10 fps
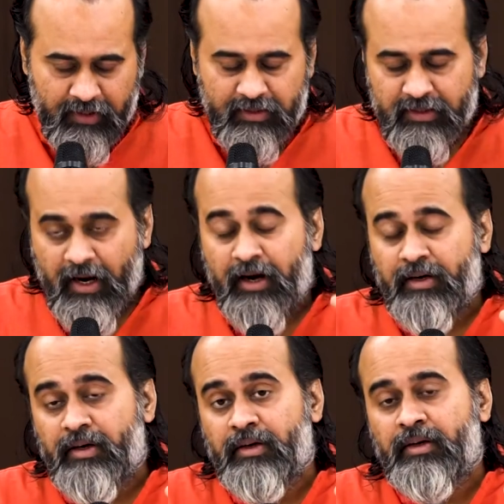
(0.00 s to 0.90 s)

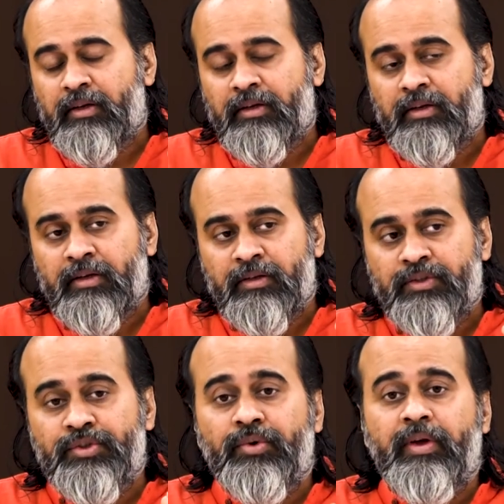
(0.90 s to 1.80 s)
start
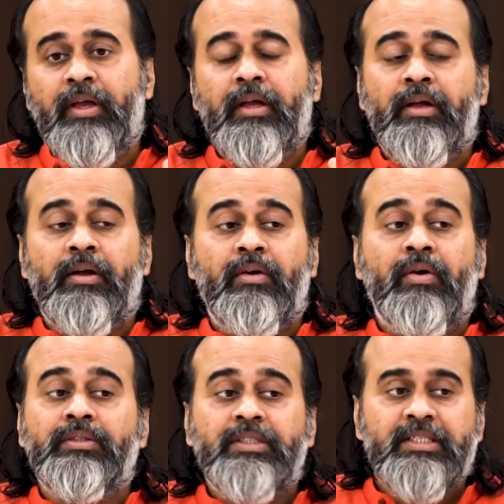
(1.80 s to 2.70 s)
showing
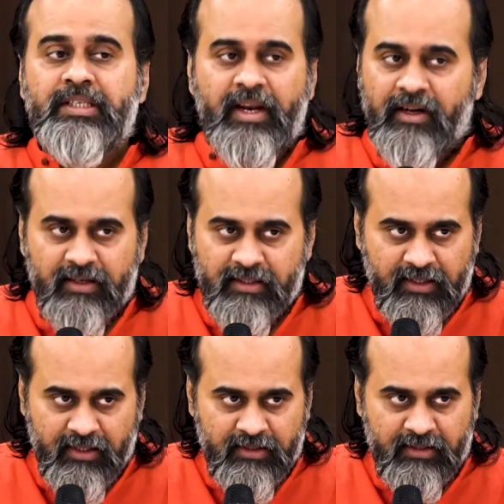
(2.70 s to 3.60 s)
conscious
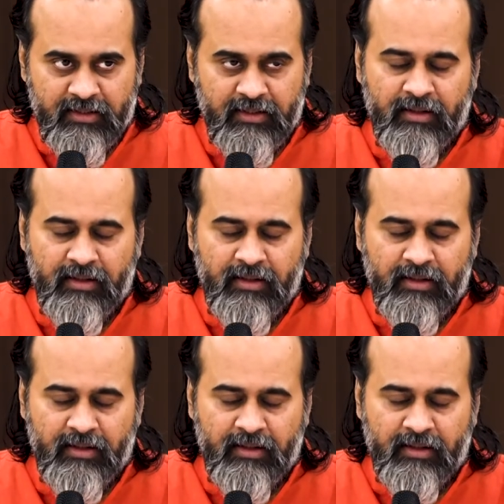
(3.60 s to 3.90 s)
characteristics.